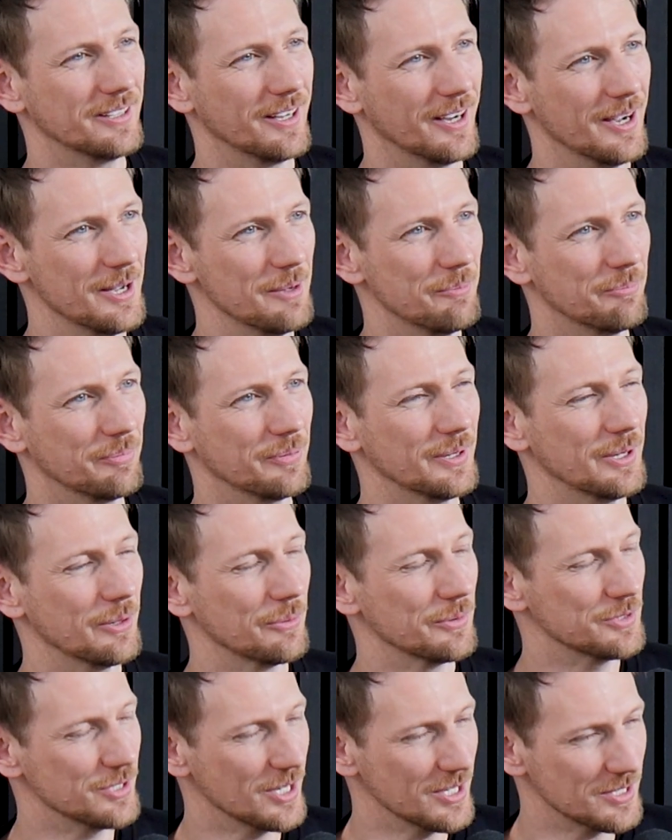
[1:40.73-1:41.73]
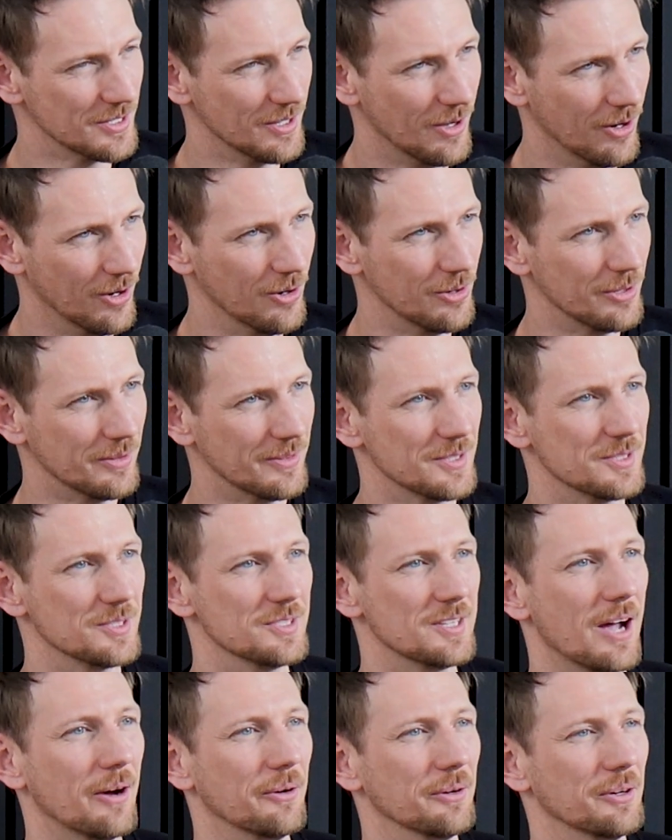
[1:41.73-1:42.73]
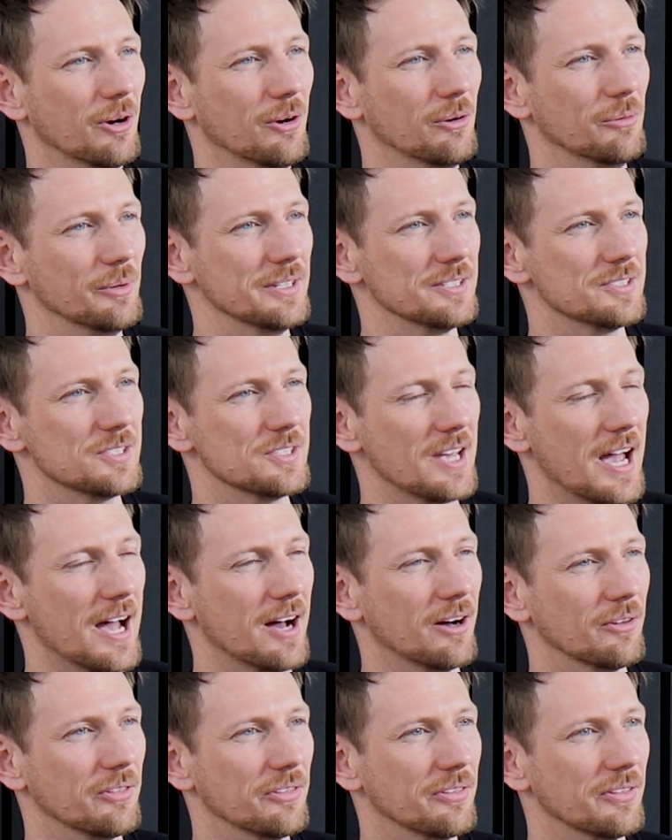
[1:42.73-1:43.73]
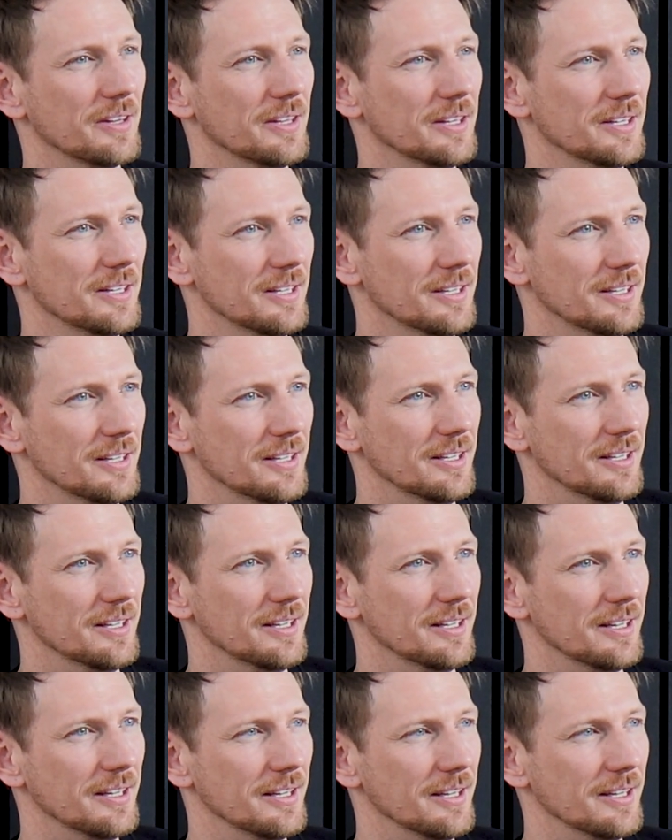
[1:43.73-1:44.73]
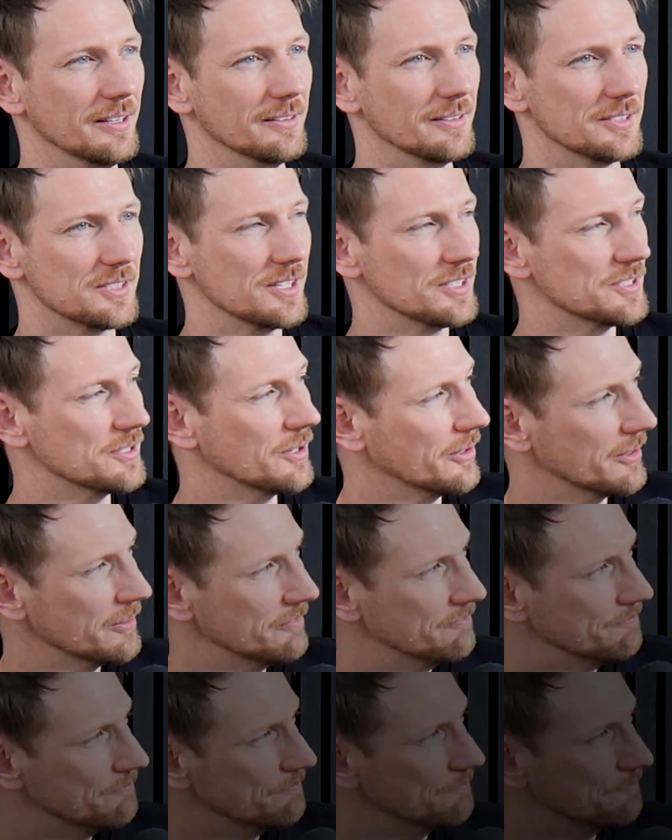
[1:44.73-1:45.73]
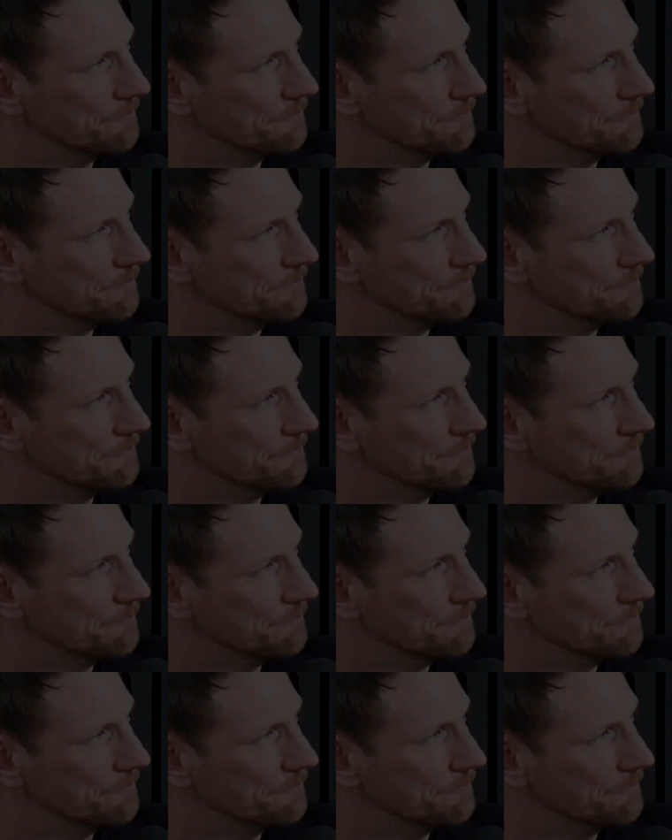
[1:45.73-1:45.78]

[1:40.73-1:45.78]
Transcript: Kipe, here with Jason Hoke. This is How It All Went South. And let's get started.